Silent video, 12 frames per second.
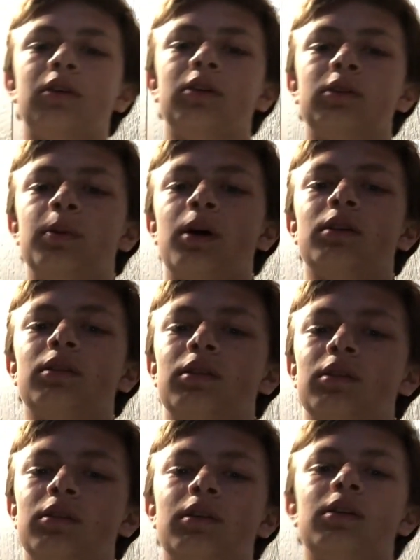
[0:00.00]
these
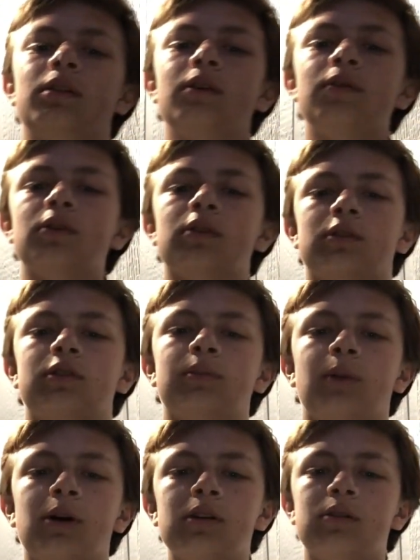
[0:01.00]
processes. And if you were
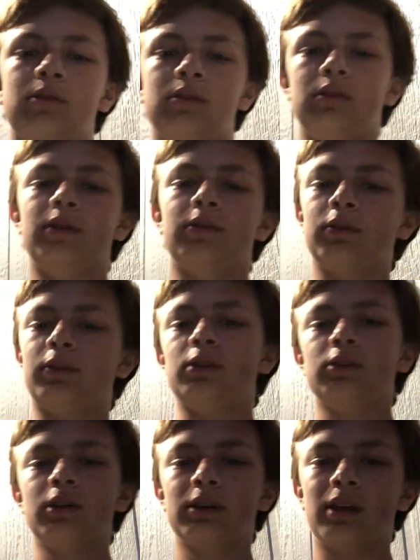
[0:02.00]
smart, you wouldn't leave
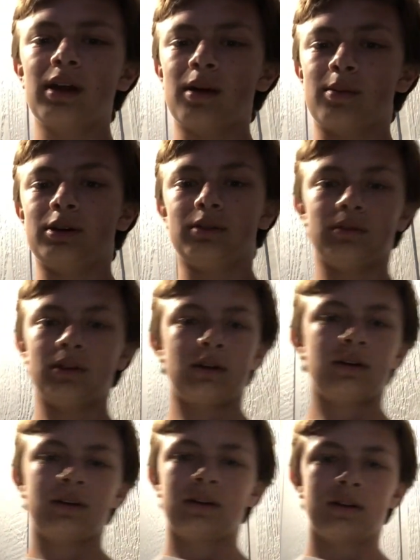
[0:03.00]
reviews like that.
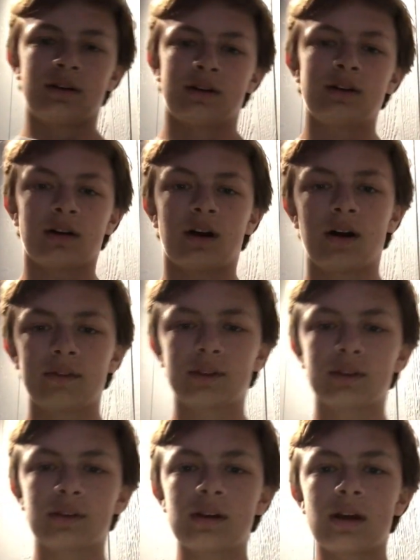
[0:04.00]

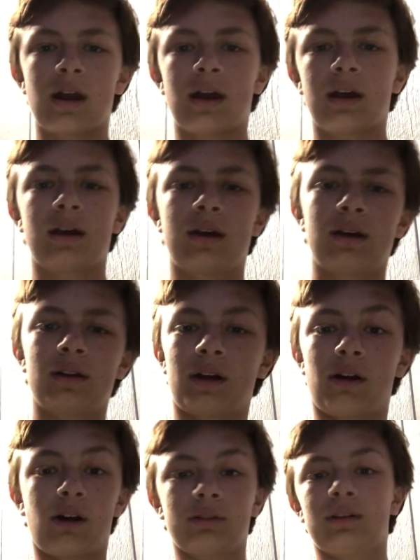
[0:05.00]
Obviously.
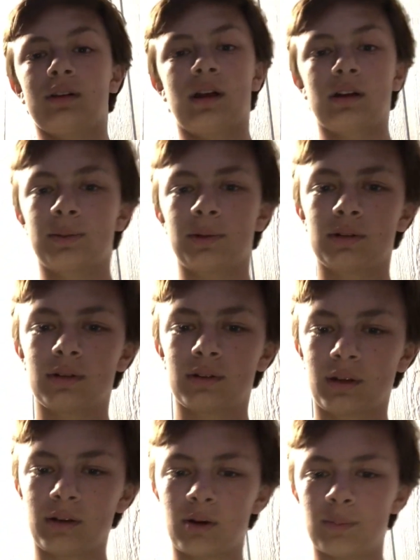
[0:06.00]
On to the next person, because
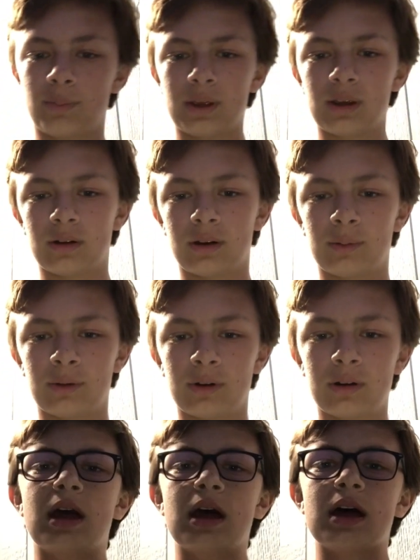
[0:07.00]
I don't want to be here anymore.
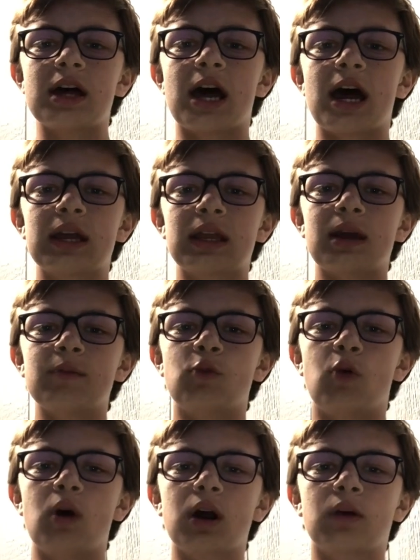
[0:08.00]
Hi, I'm
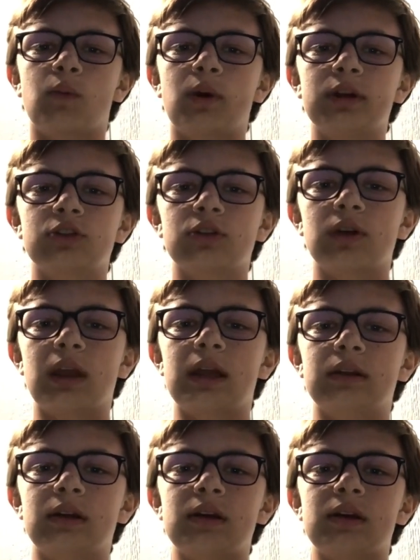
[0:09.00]
Walk Wuncher,
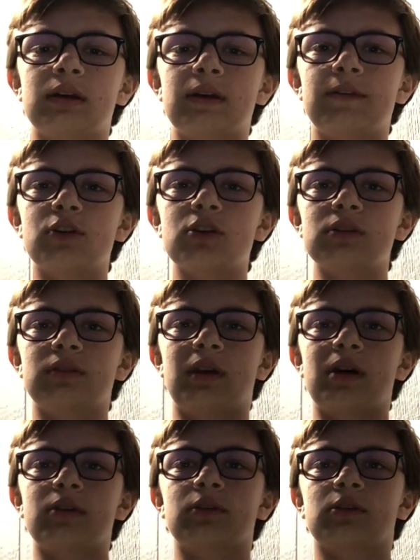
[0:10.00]
and if you couldn't
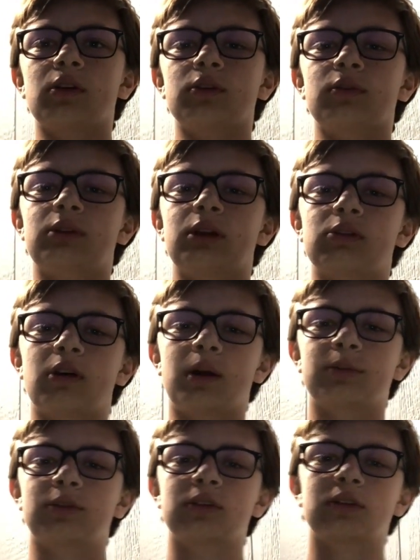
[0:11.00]
tell, there's also another
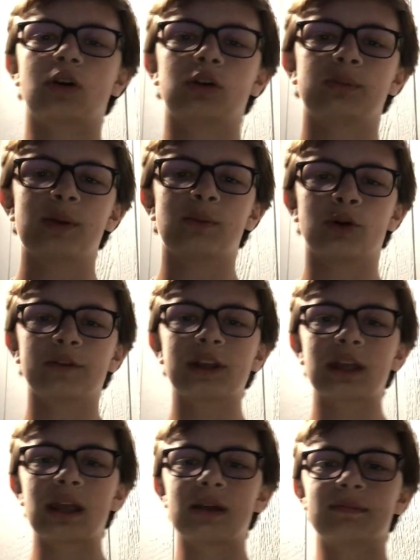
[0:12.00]
option called metamorphic,
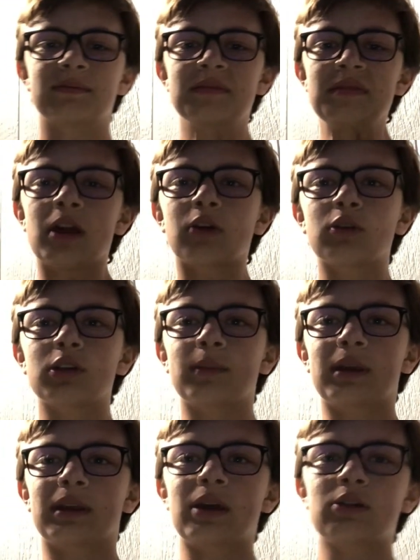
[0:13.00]
and according to
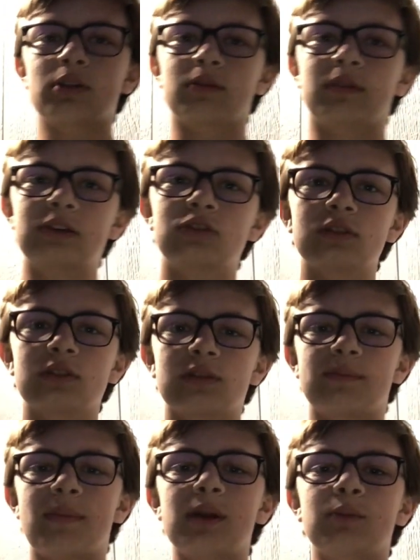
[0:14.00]
my calculations,
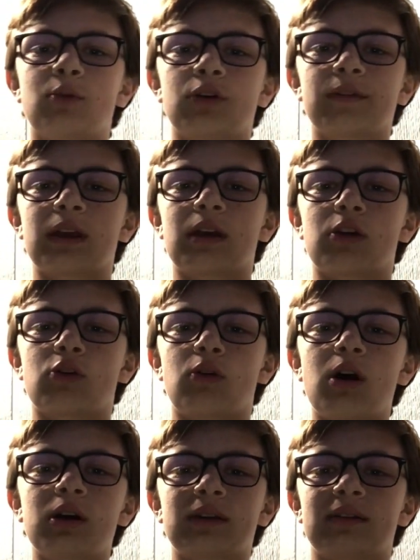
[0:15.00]
metamorphic
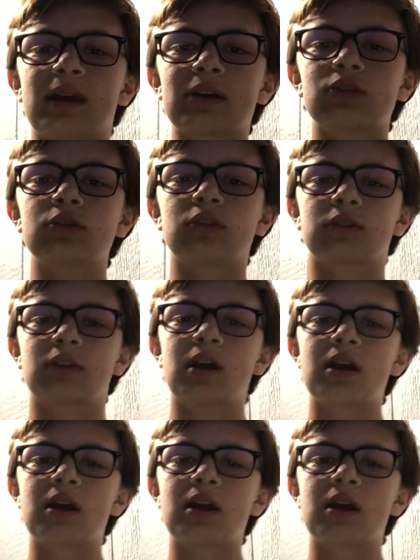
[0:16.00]
Kronk is actually just